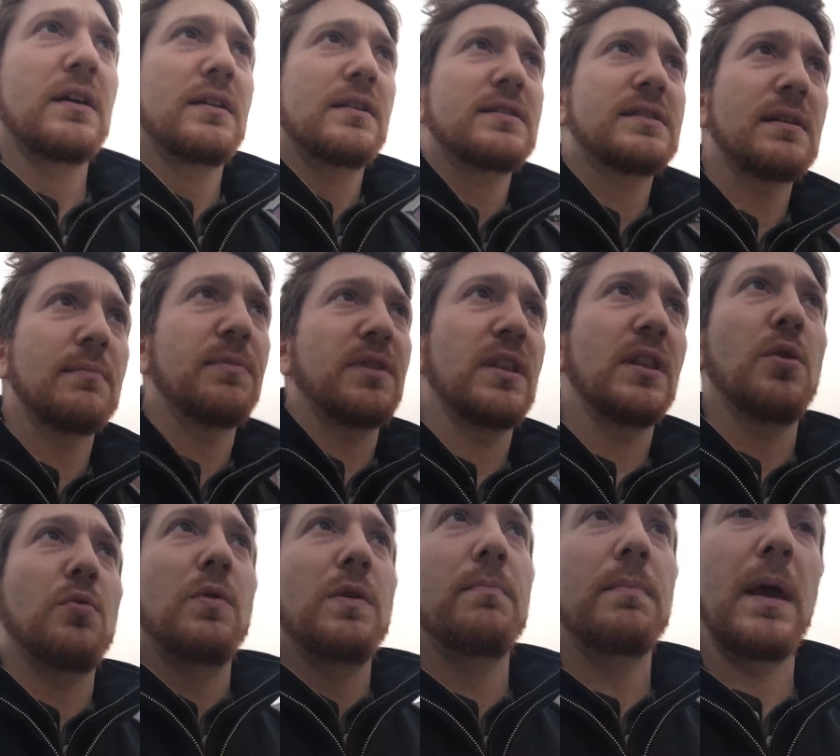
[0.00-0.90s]
is something
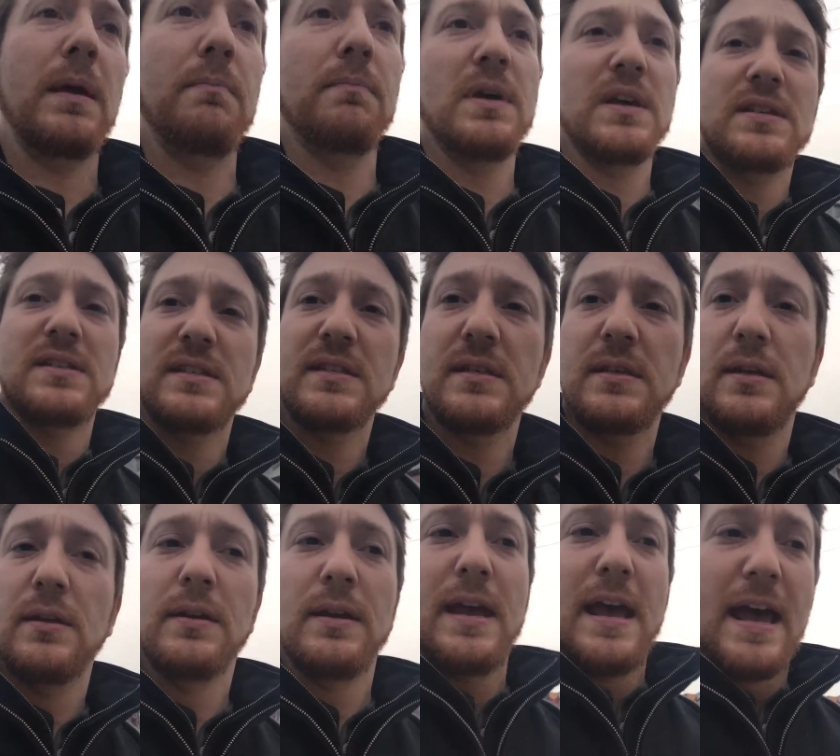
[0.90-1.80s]
that we may
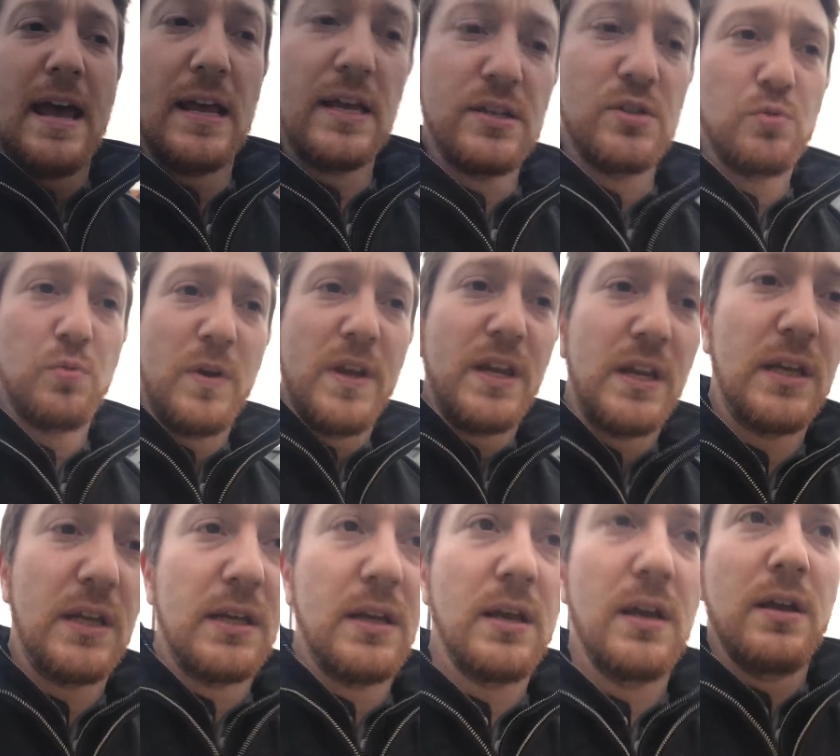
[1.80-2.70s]
miss as
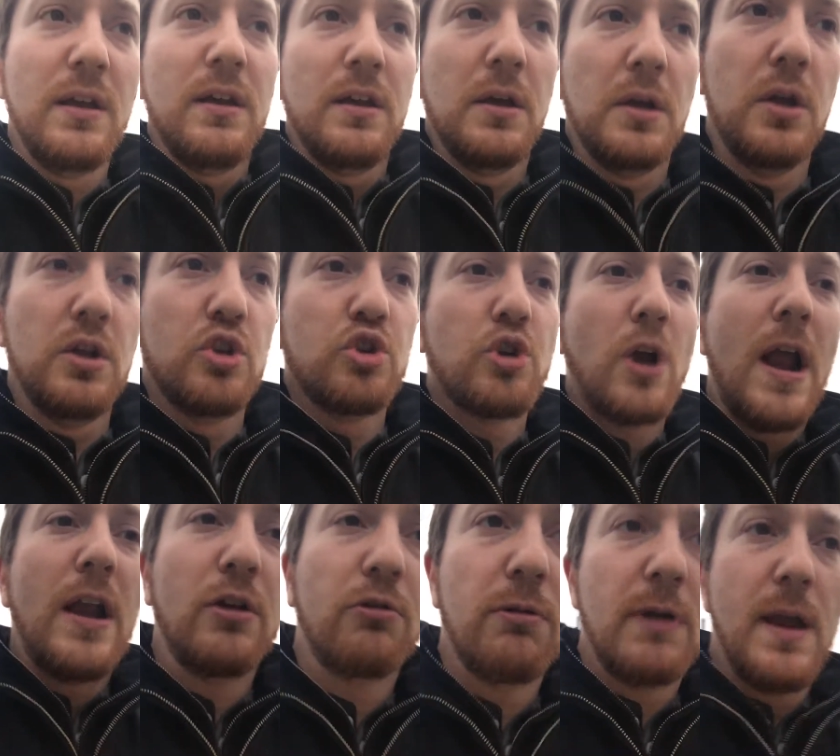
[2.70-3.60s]
we
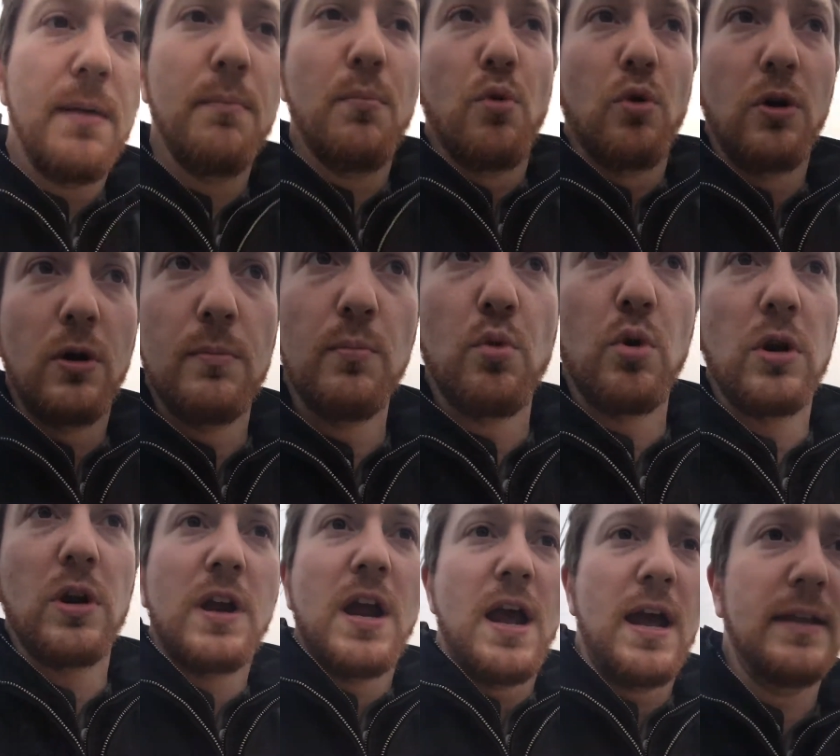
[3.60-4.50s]
try to create more and
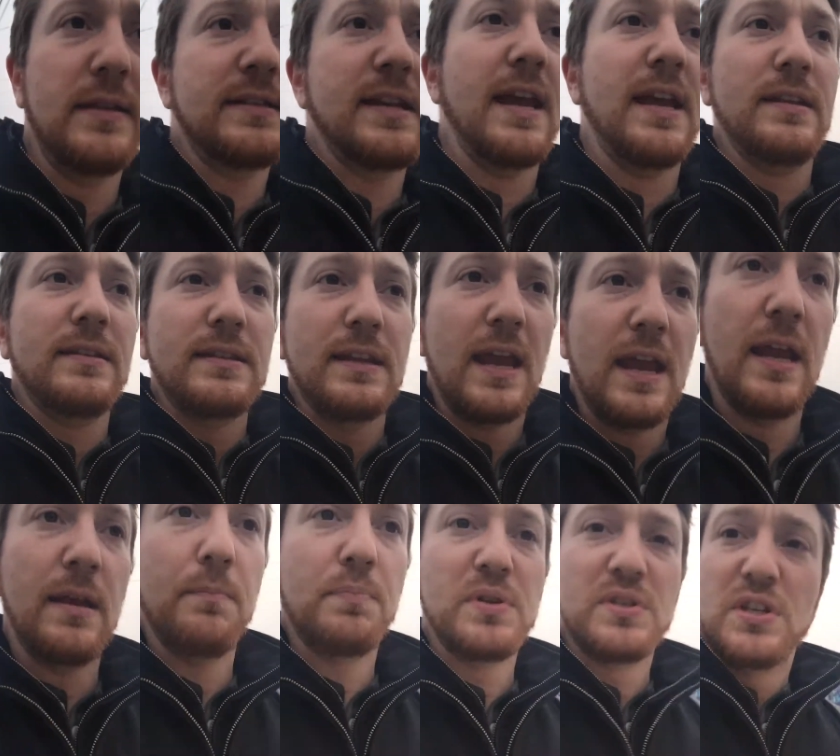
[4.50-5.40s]
more content
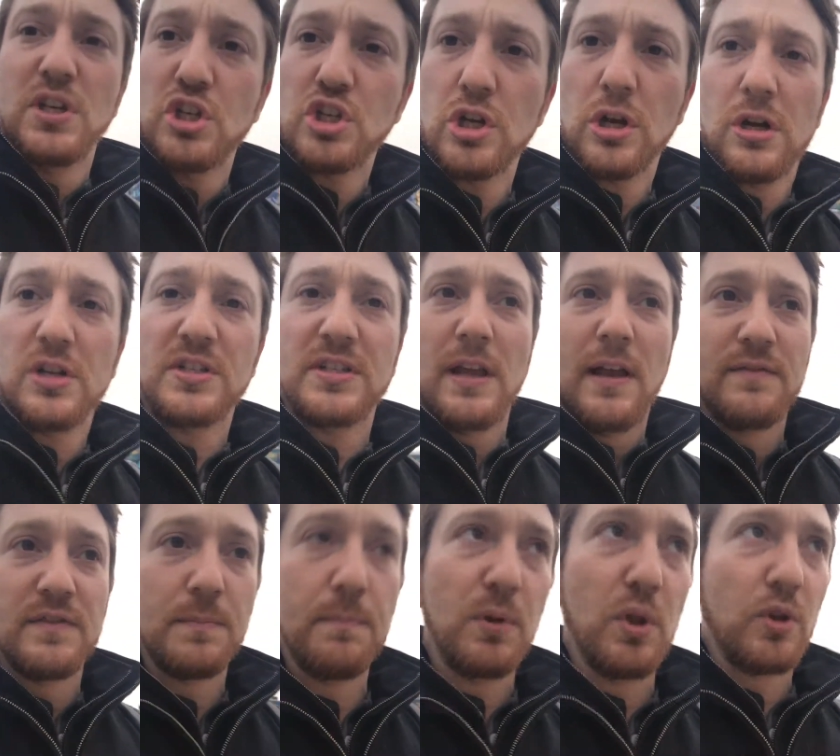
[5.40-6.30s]
and position
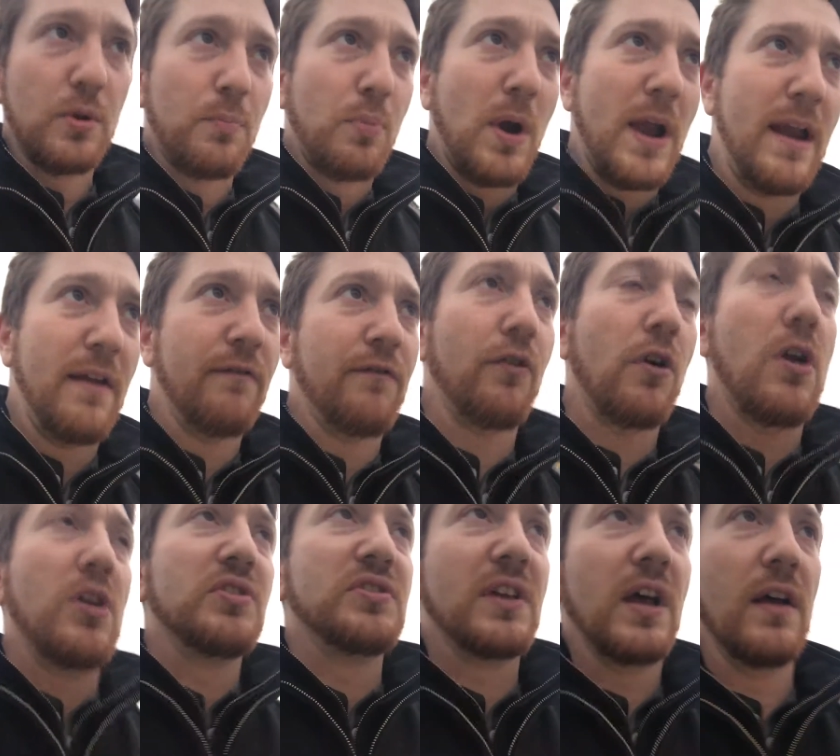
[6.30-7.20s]
ourselves and build a brand for
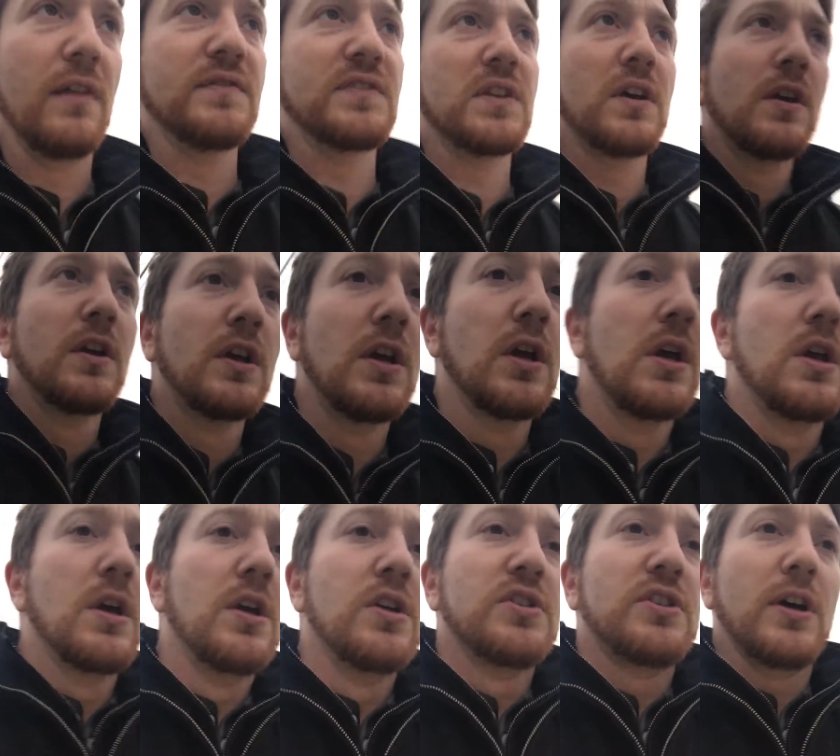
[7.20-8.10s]
ourselves.
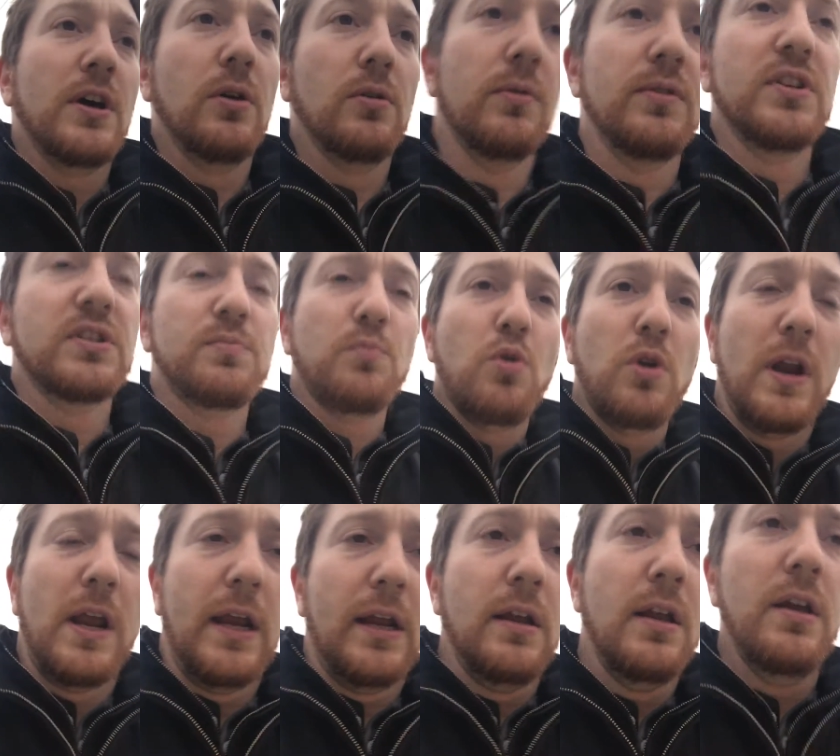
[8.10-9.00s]
So this
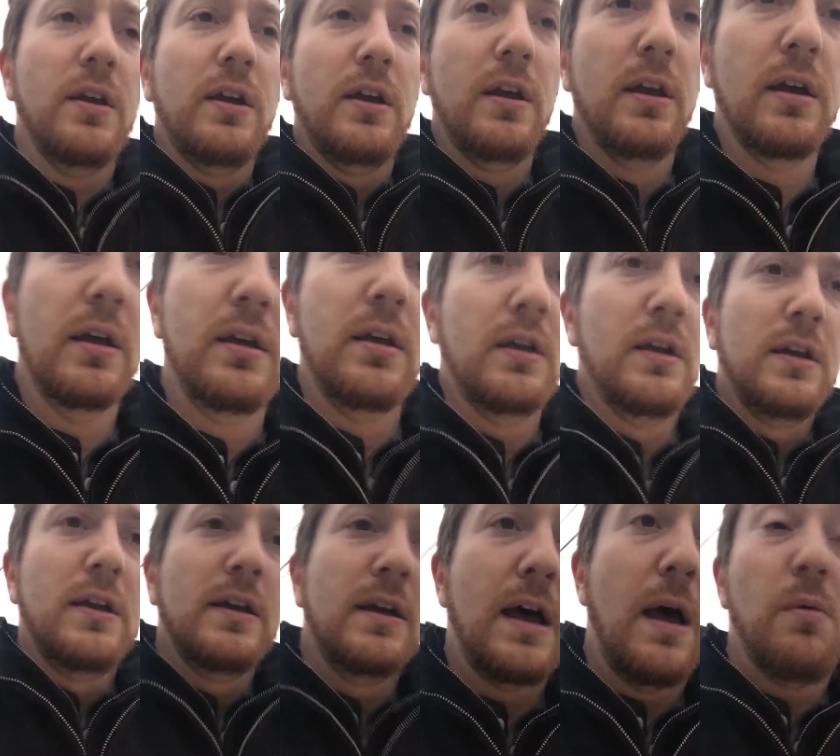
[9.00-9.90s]
morning,
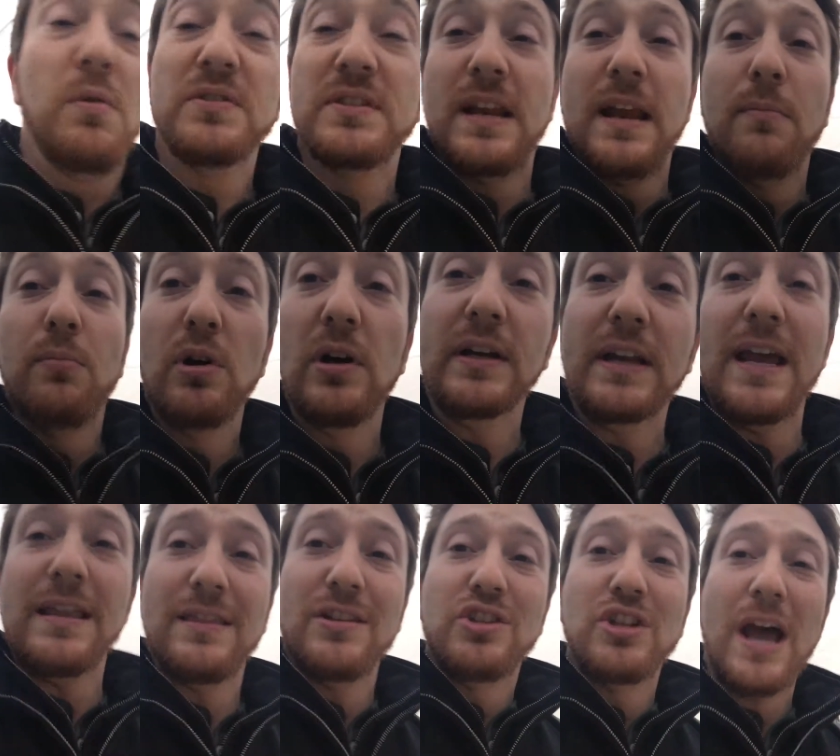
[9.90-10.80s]
I wasn't able to
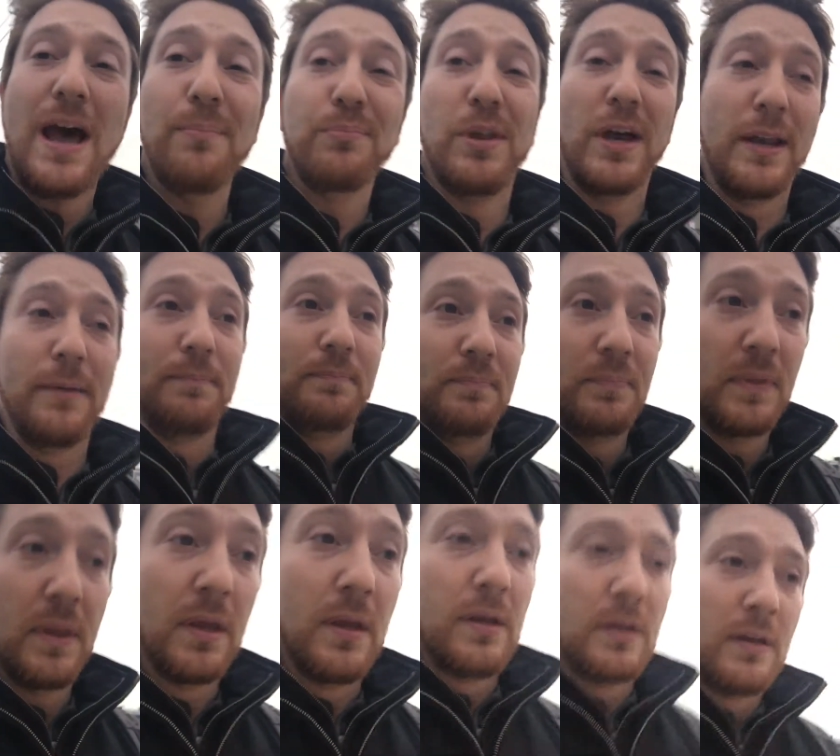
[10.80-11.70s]
get the job done.
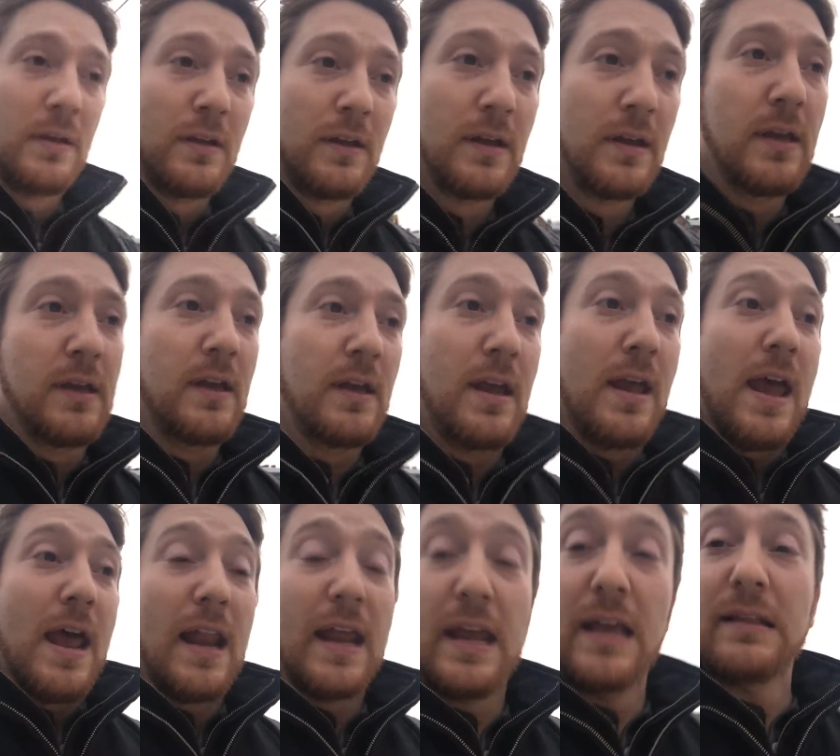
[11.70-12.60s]

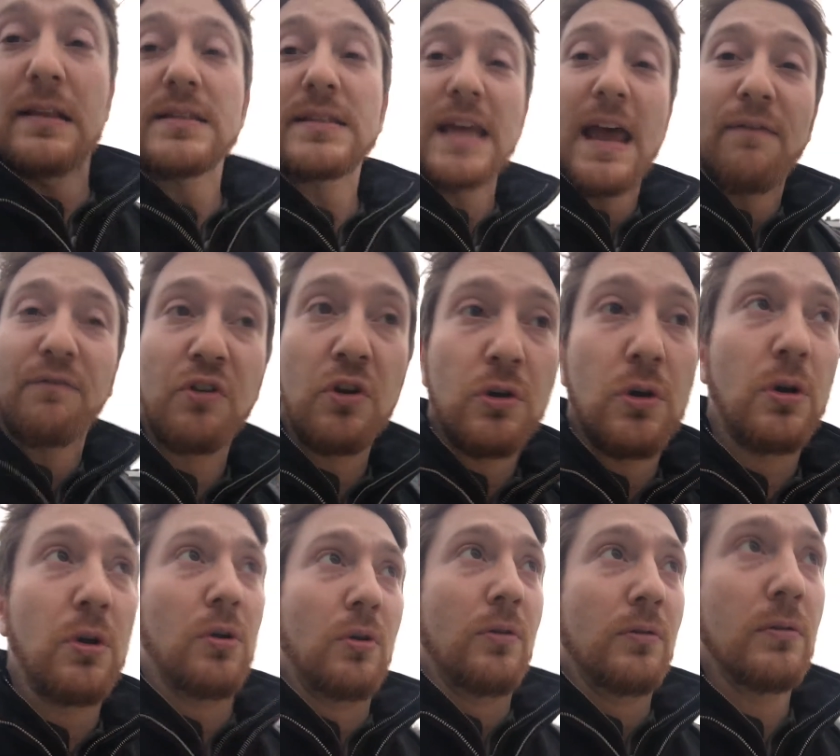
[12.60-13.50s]
And I hit this
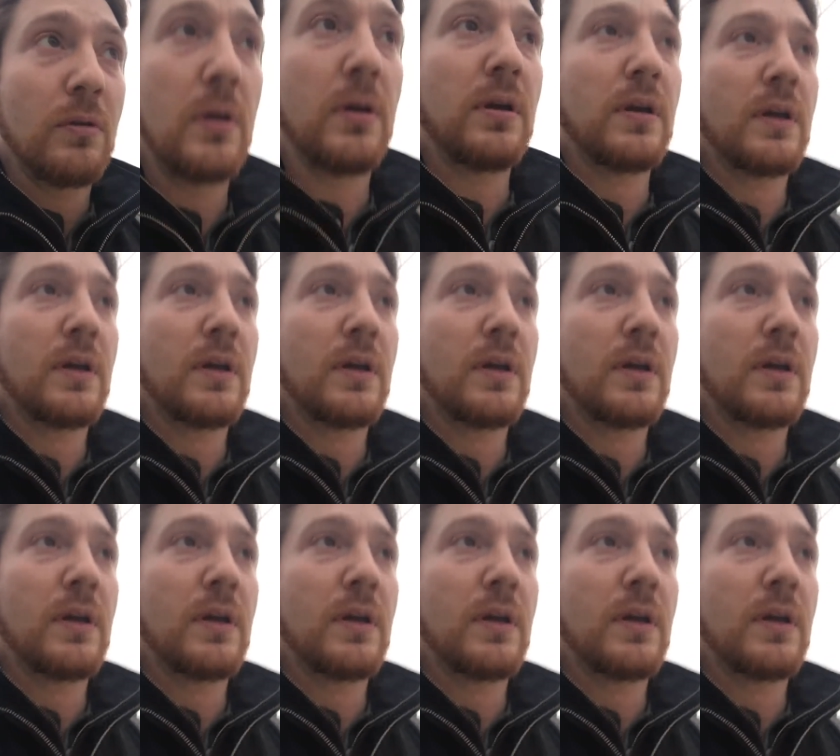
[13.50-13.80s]
afternoon,